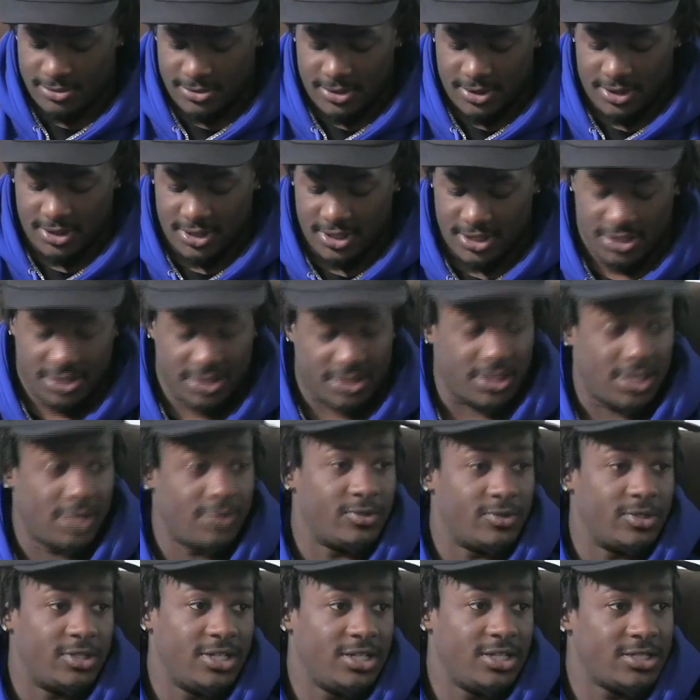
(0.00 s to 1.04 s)
this is
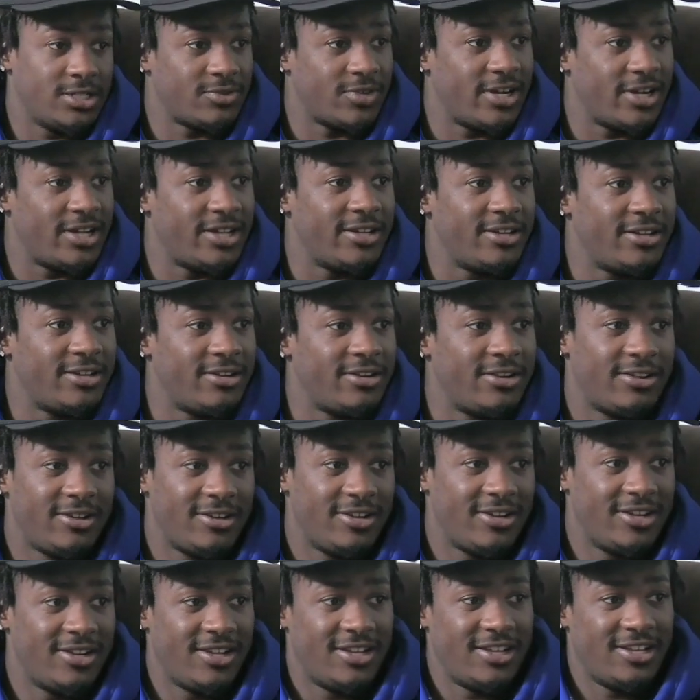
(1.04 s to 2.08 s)
unreleased right here.
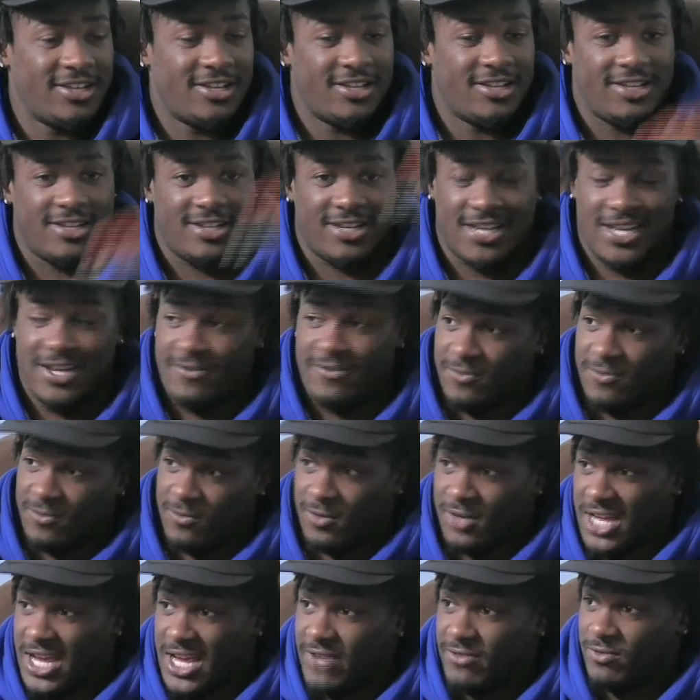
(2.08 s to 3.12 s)
Mm. I haven't I
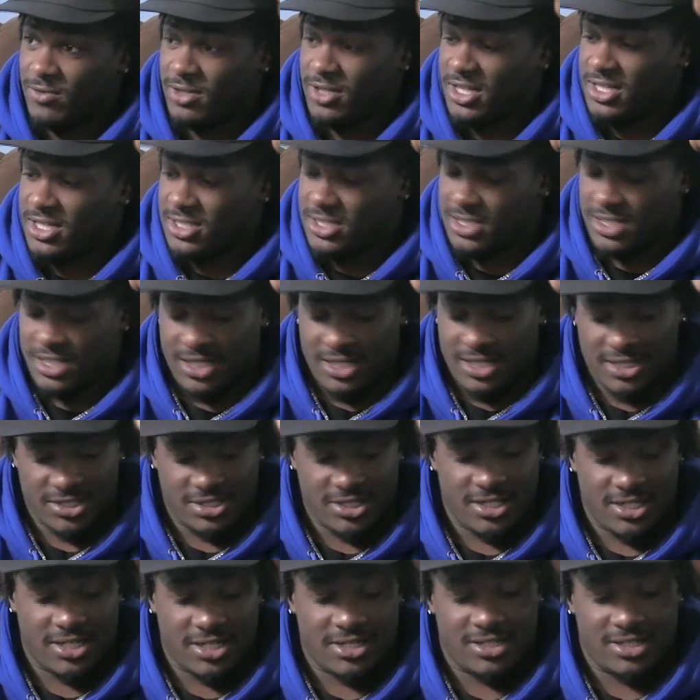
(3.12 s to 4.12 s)
haven't released these yet.